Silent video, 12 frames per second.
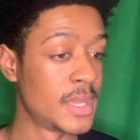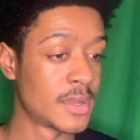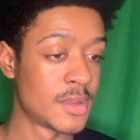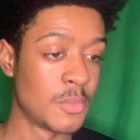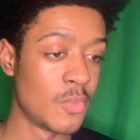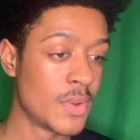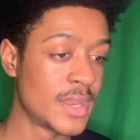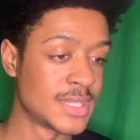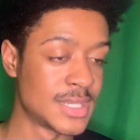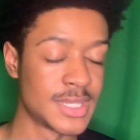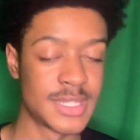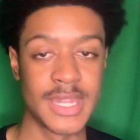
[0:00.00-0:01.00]
Come on. What is
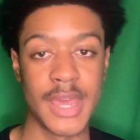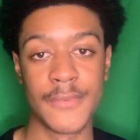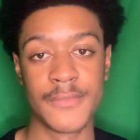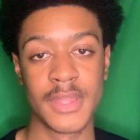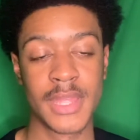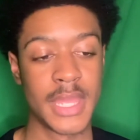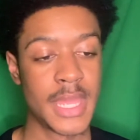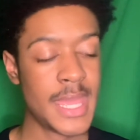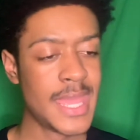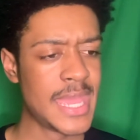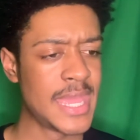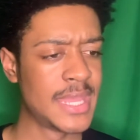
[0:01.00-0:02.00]
this stuff?
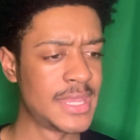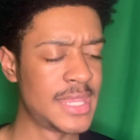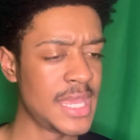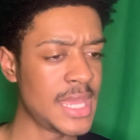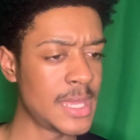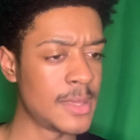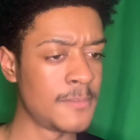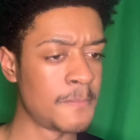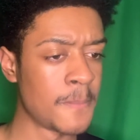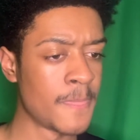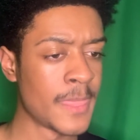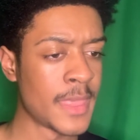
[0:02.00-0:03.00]
And then
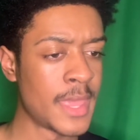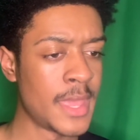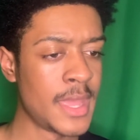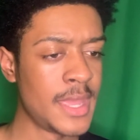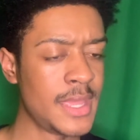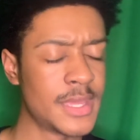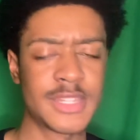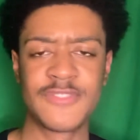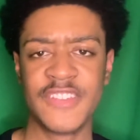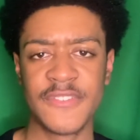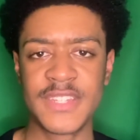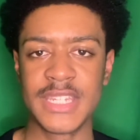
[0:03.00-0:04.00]
he has
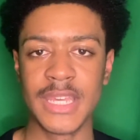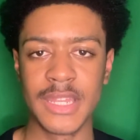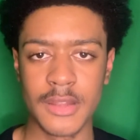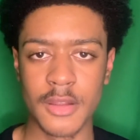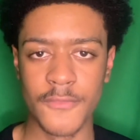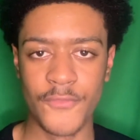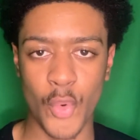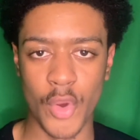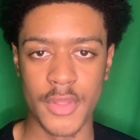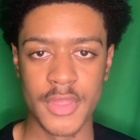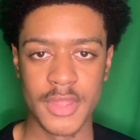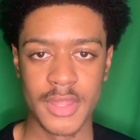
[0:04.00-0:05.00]
15 in the
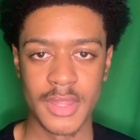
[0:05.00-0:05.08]
fourth.